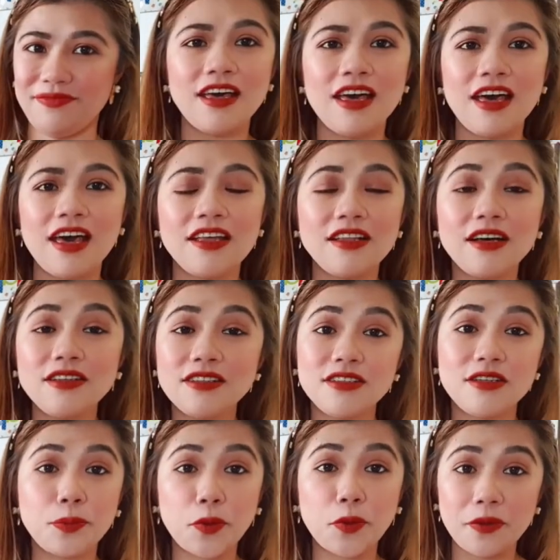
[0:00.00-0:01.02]
And also the
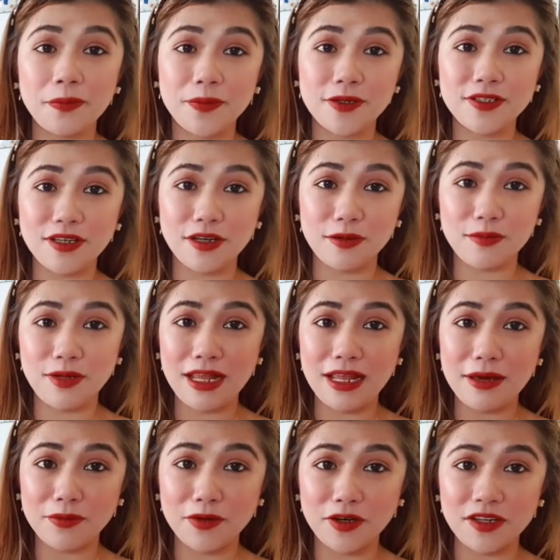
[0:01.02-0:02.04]
purpose of
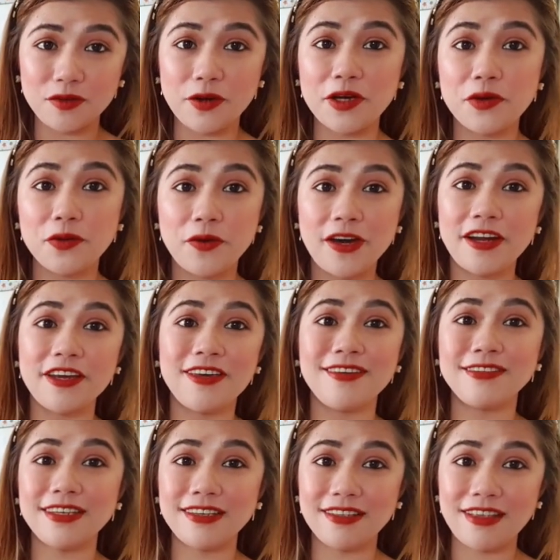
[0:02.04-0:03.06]
lemon, why we are
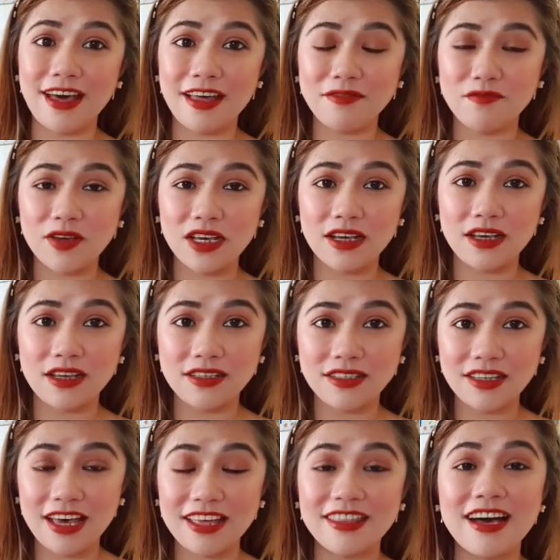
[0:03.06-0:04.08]
using that, because
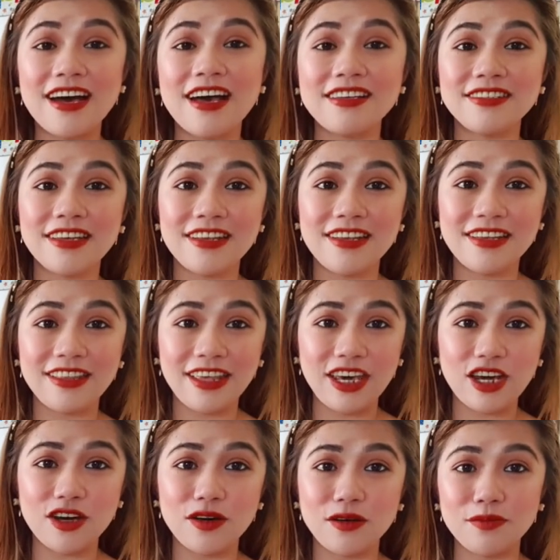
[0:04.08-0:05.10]
the acidity
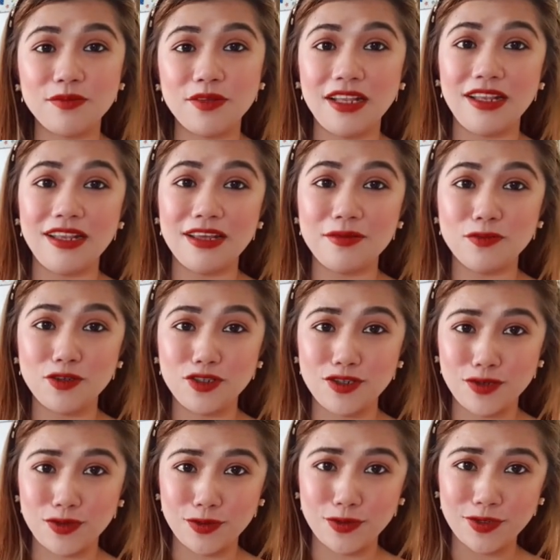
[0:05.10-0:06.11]
of the lemon
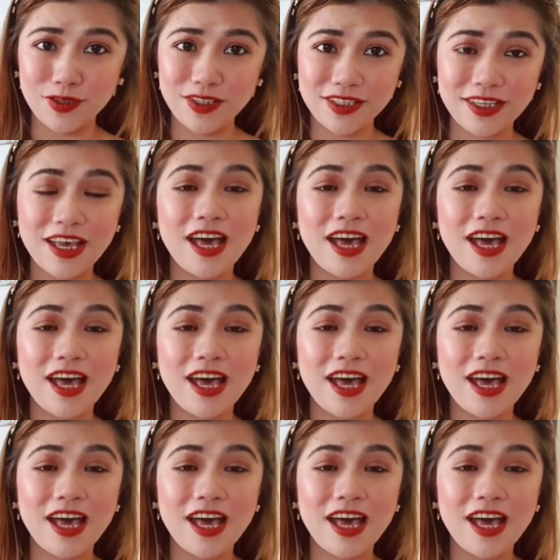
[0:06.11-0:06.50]
juice